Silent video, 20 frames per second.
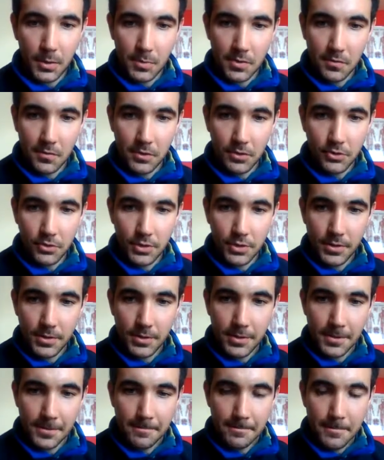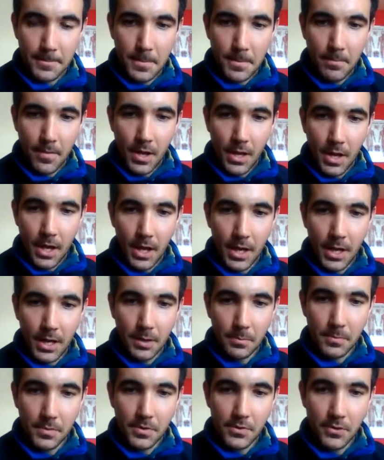types of injuries.
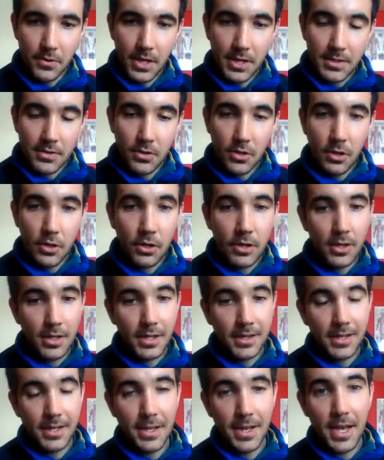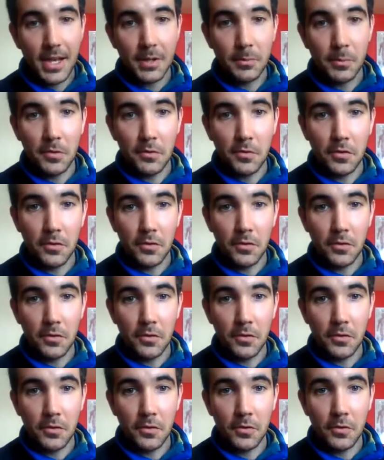So that's sort of looking at the anatomy from
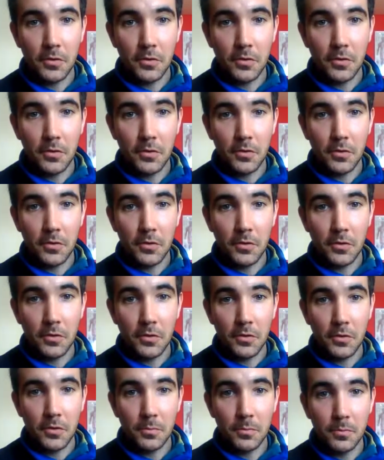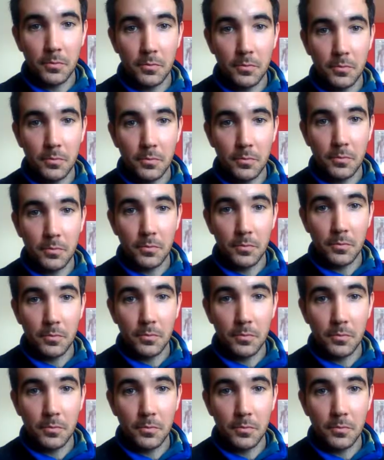today. Very, very
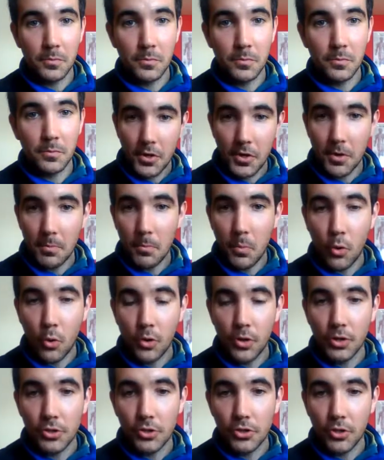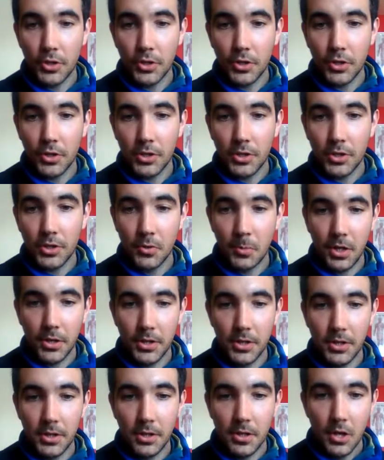interesting joint, very important joint in through the
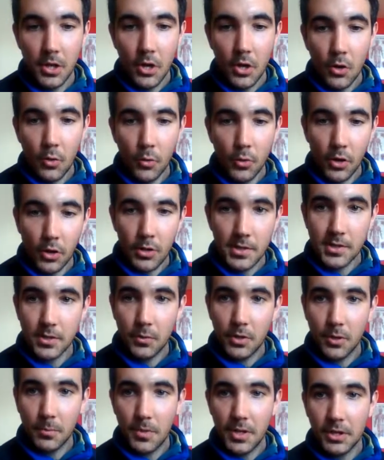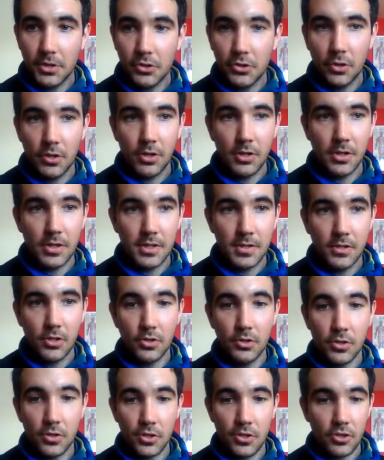body. We also want to make sure that it's
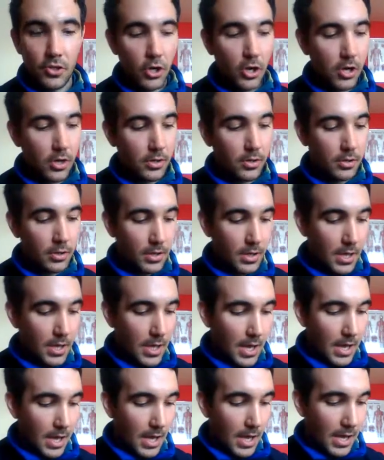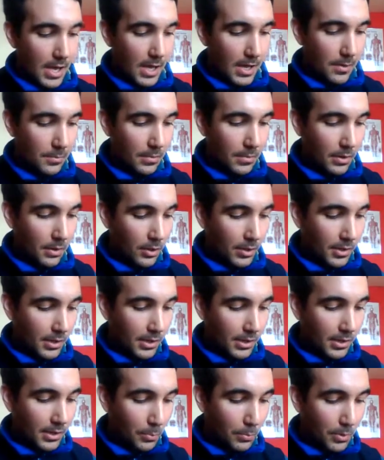good and strong. Looking
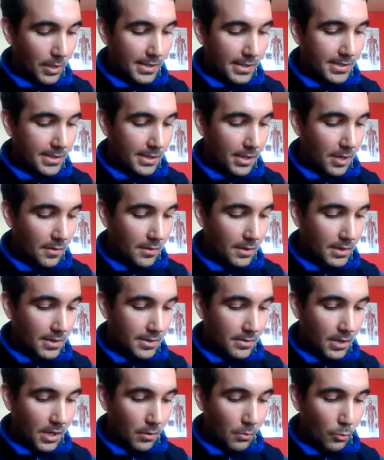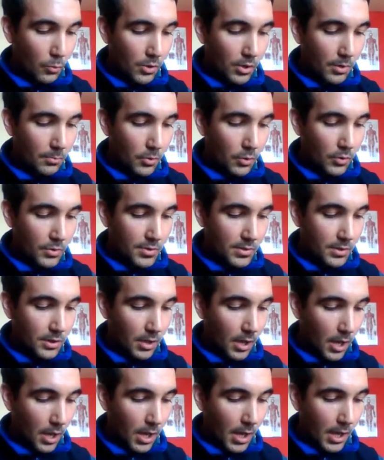at the complexity of it, it's not one of the
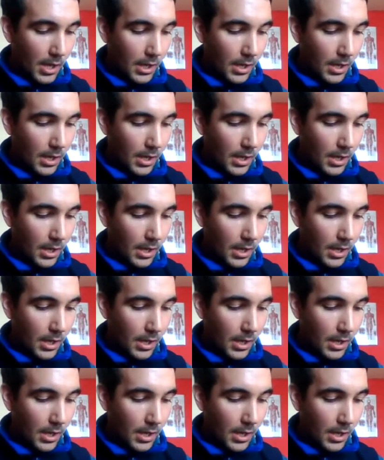most